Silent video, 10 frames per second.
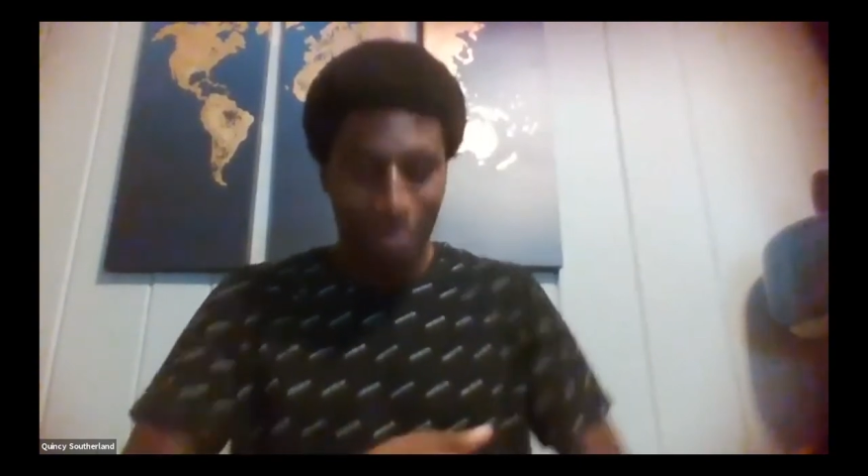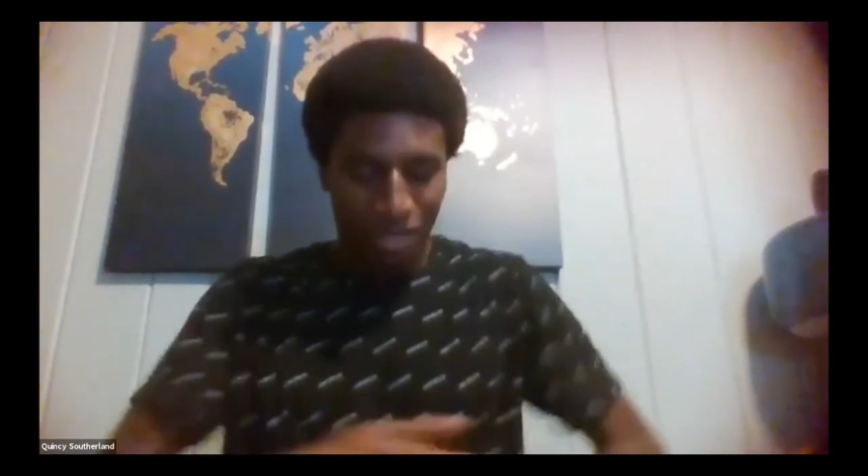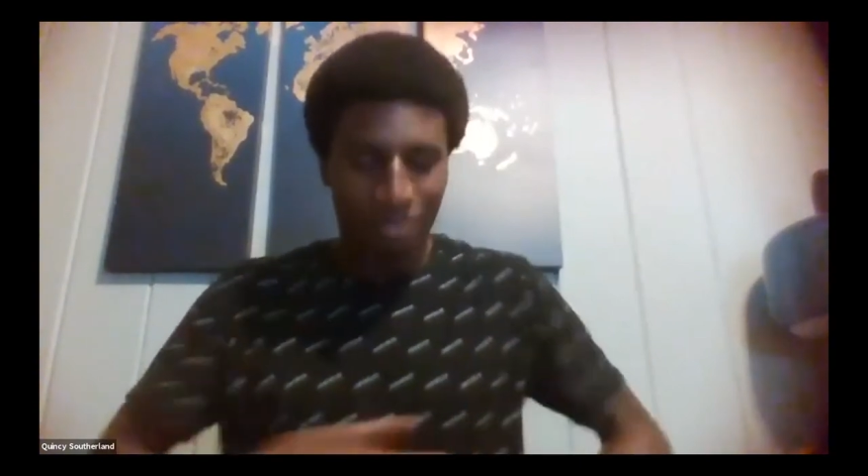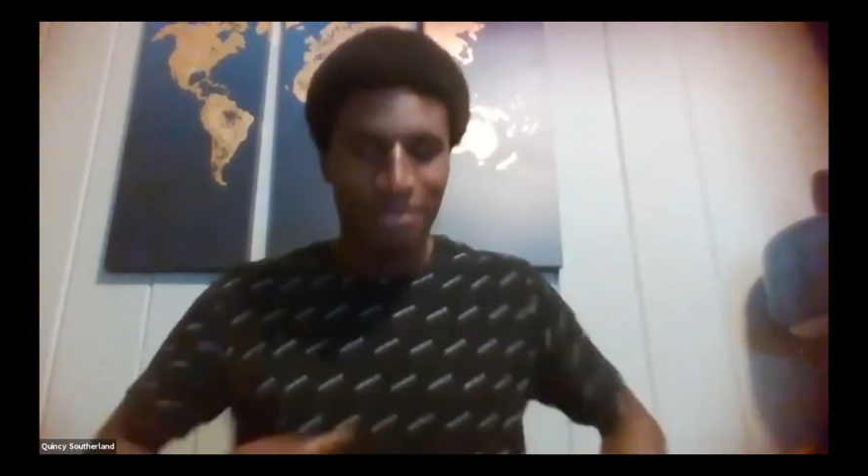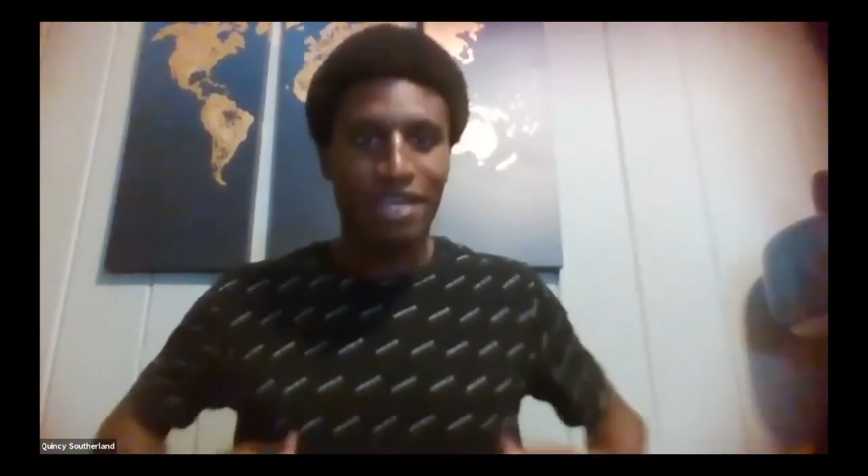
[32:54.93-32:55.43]
like
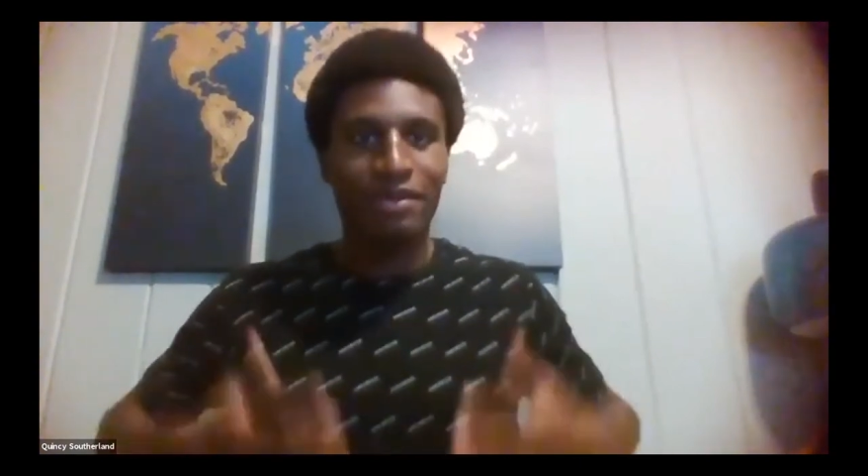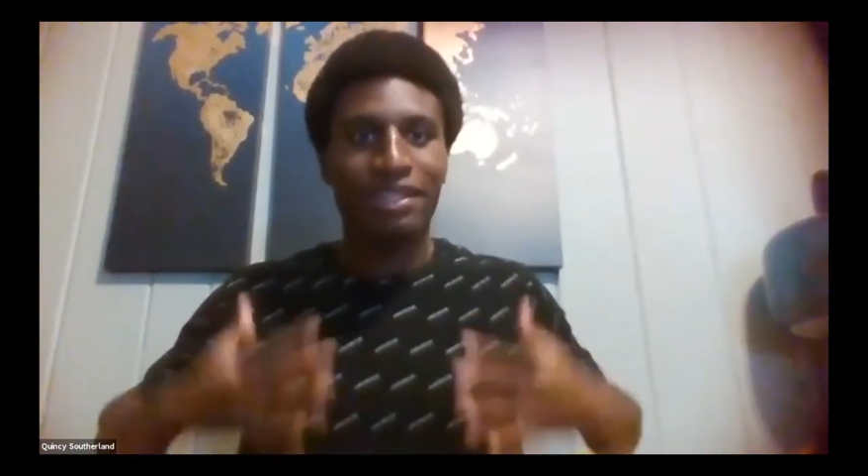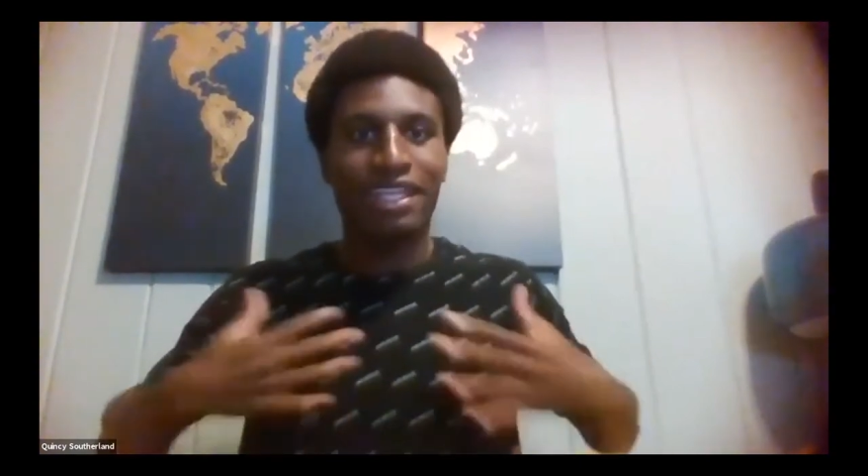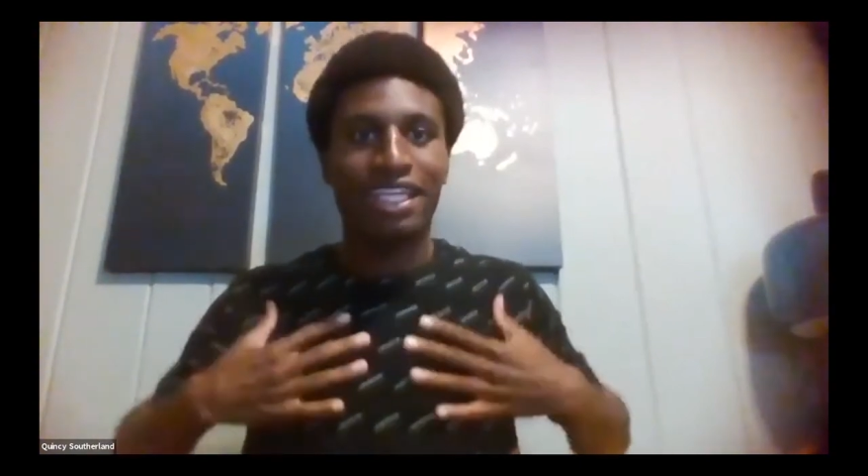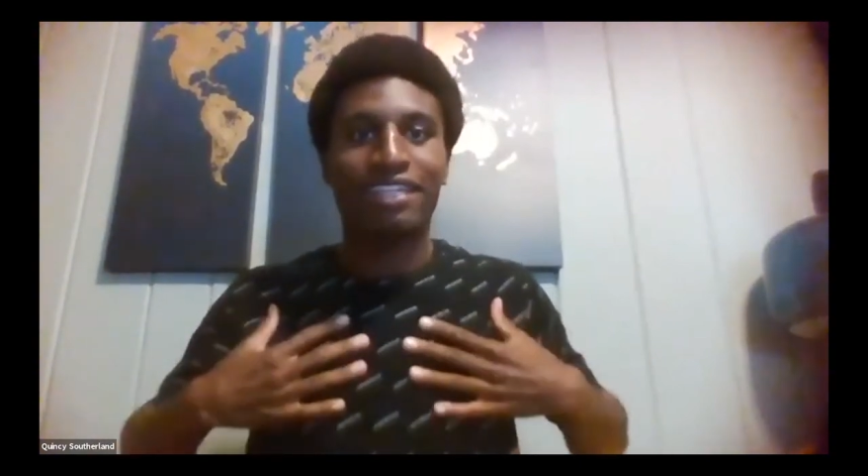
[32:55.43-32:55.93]
a black one
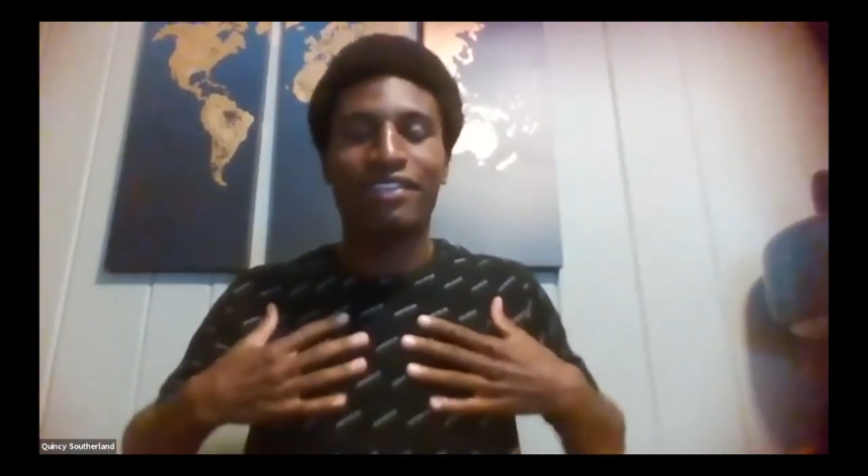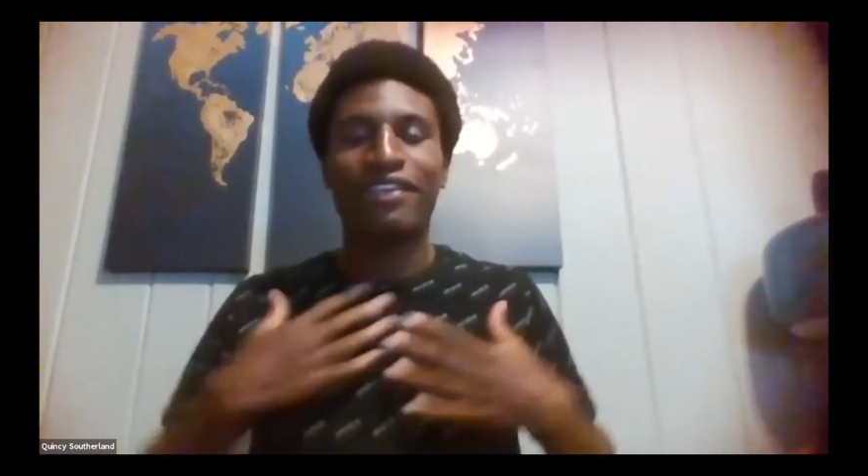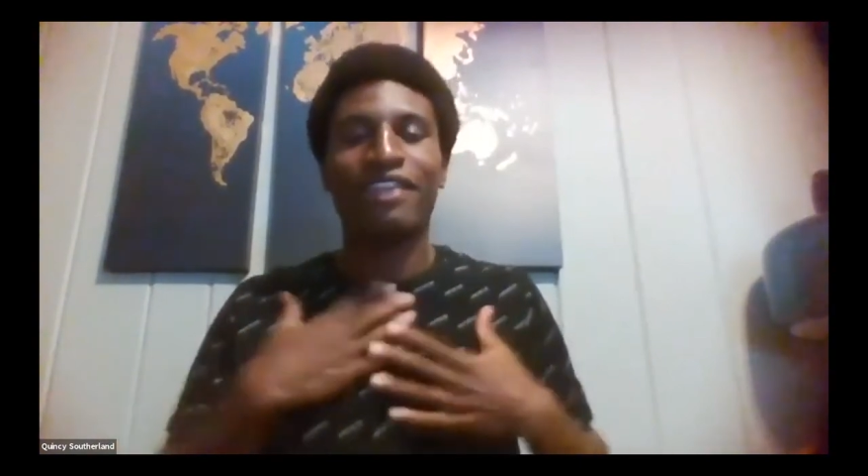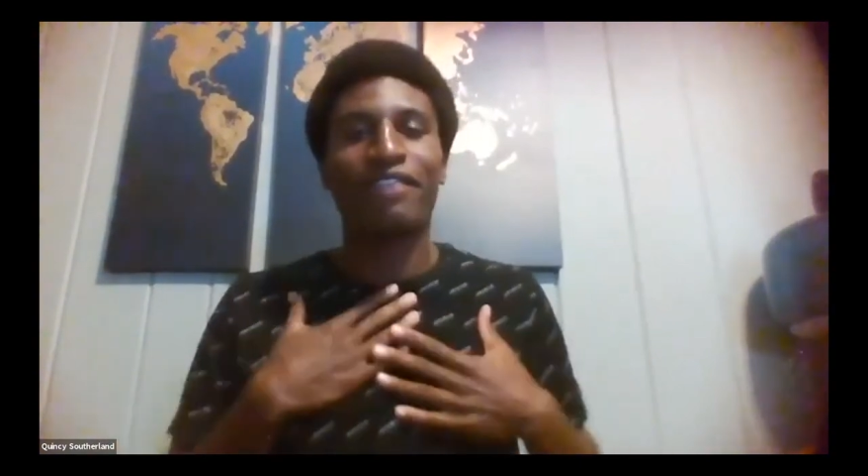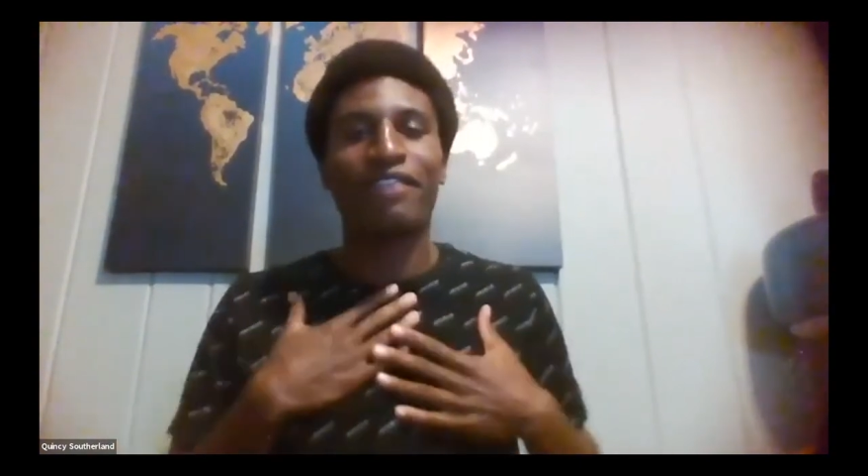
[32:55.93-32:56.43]
that like
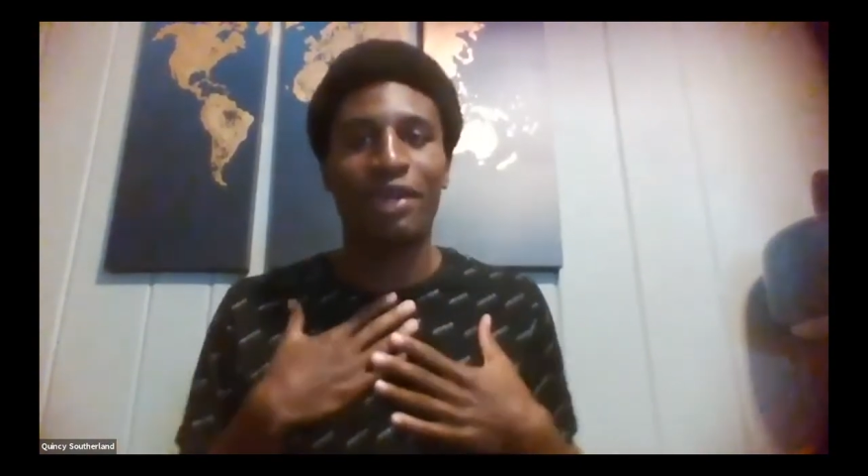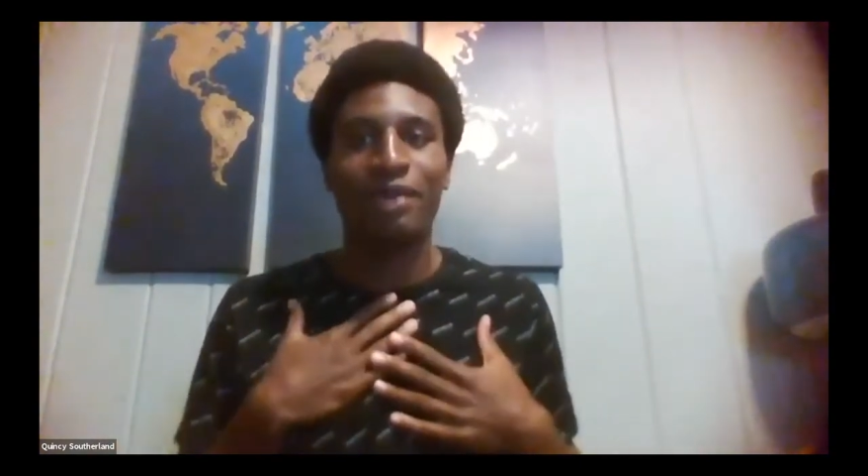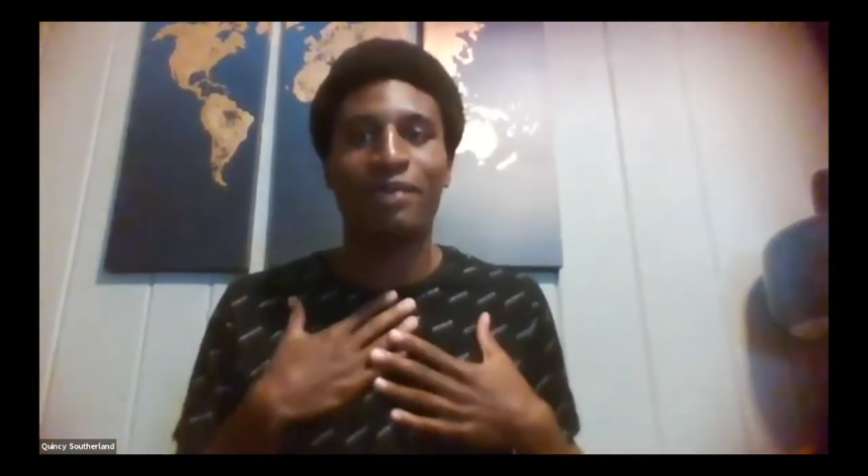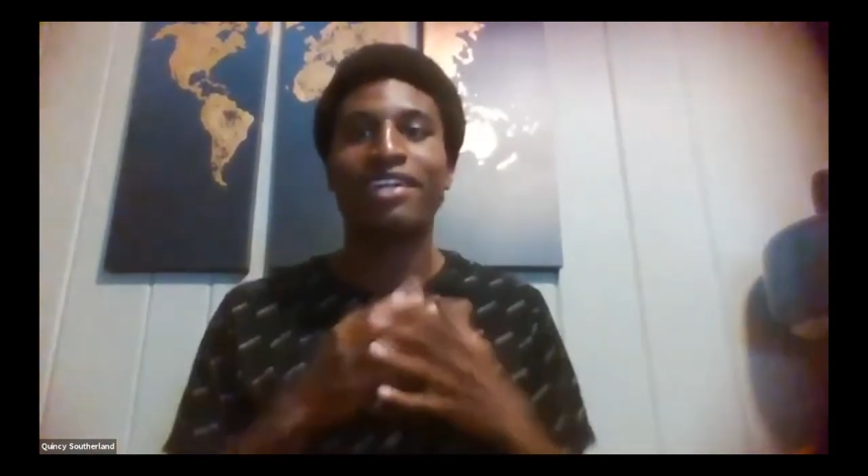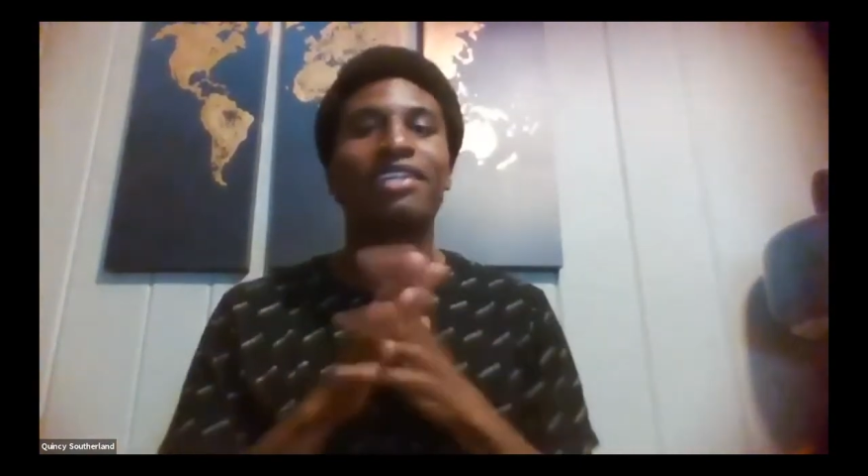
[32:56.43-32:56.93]
fit very well.